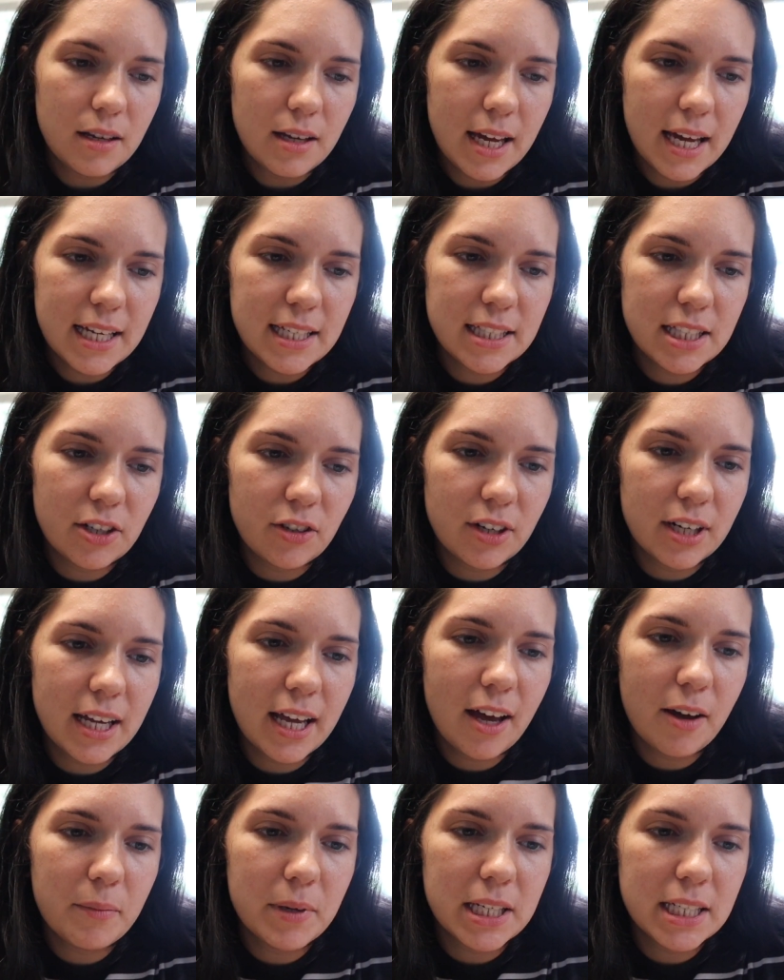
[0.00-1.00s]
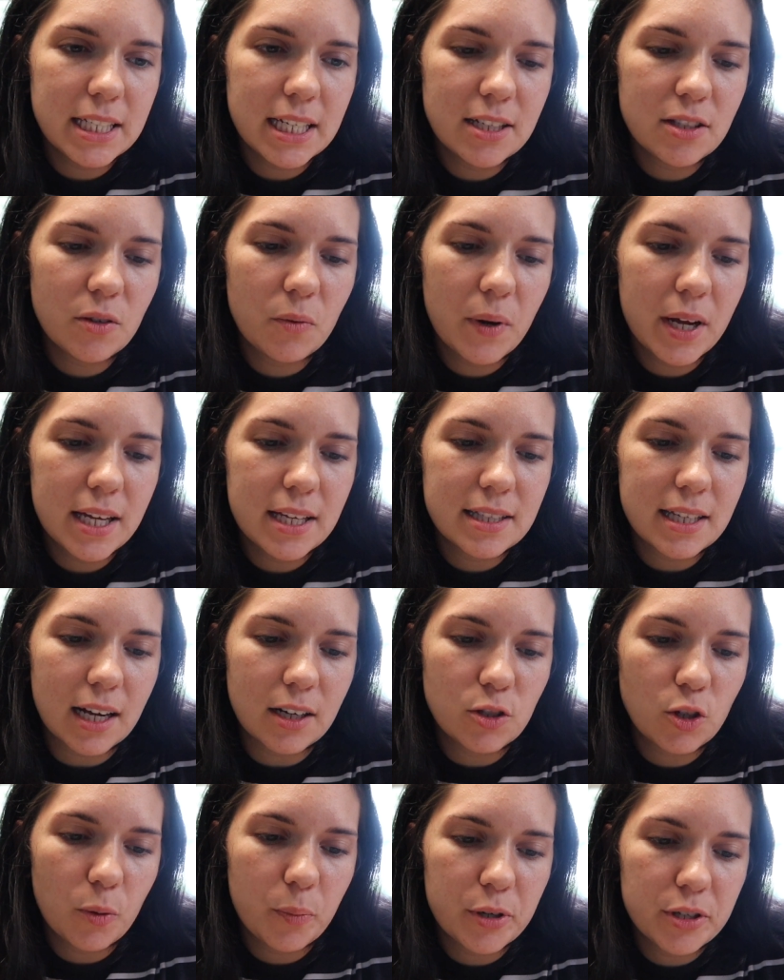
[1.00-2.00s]
Hey Siri, how many days away is
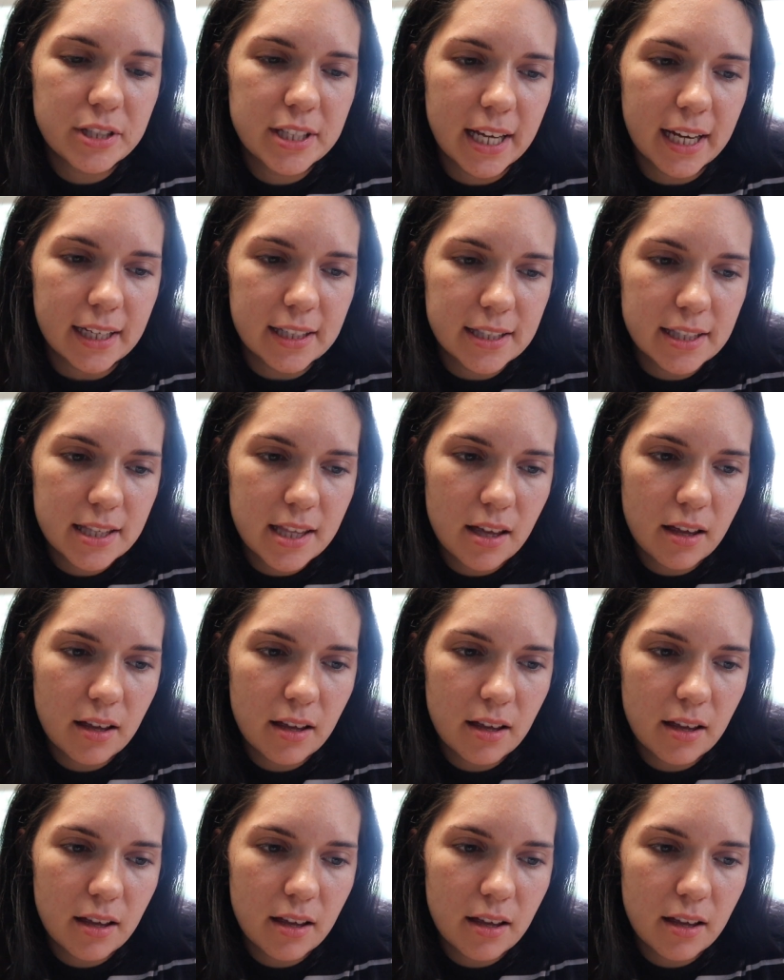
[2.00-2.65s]
October 6th?